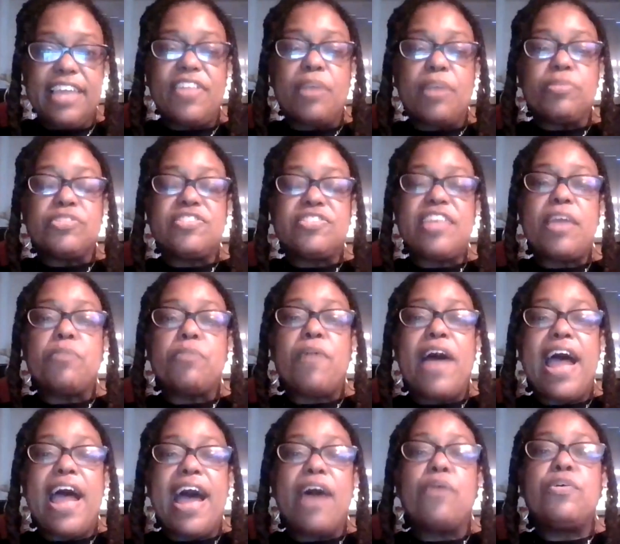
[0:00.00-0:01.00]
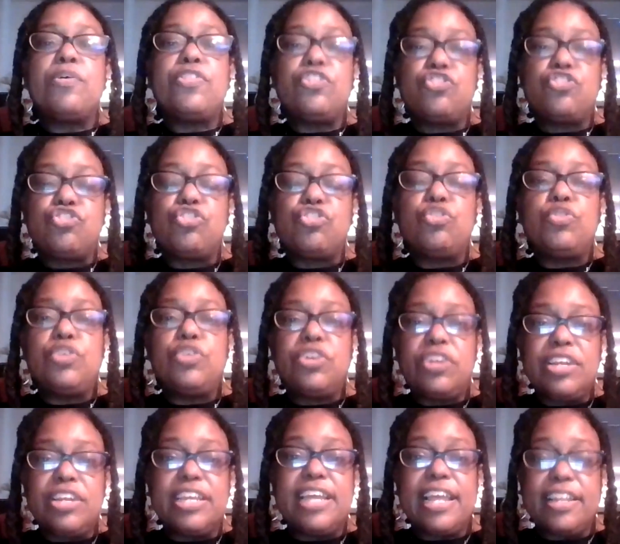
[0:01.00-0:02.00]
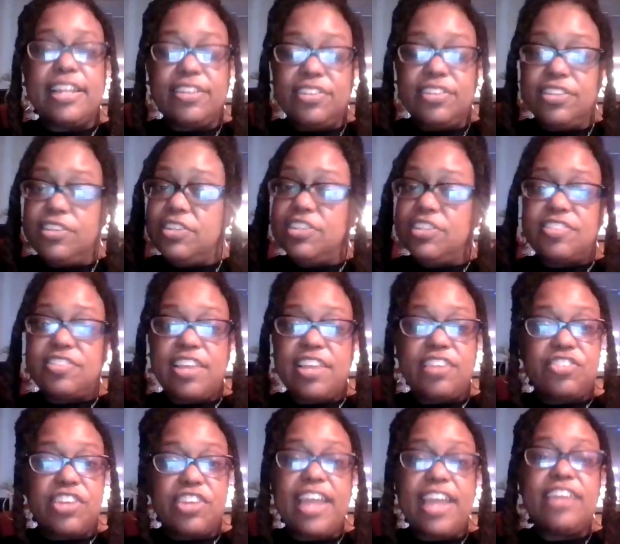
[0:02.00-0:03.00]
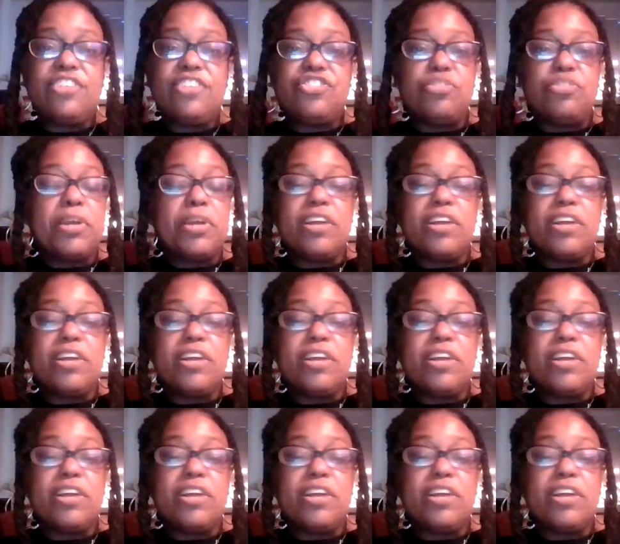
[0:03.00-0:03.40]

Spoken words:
they were saying, well, how are the children going to get this education?